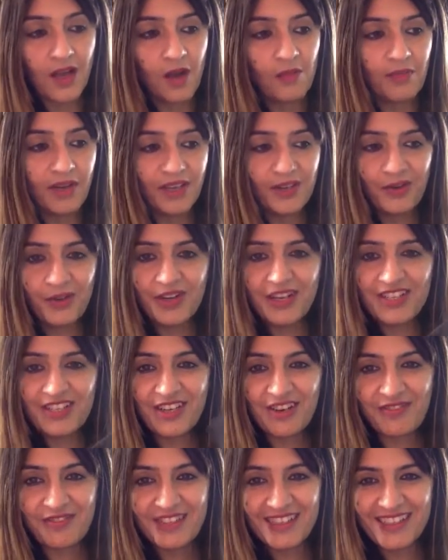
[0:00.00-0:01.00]
My God, I
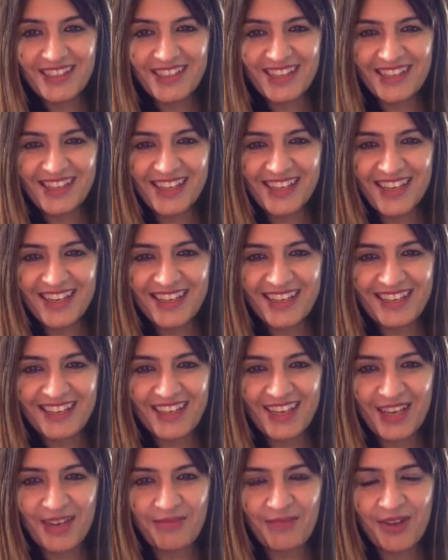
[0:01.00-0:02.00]
shuffled it and again it came.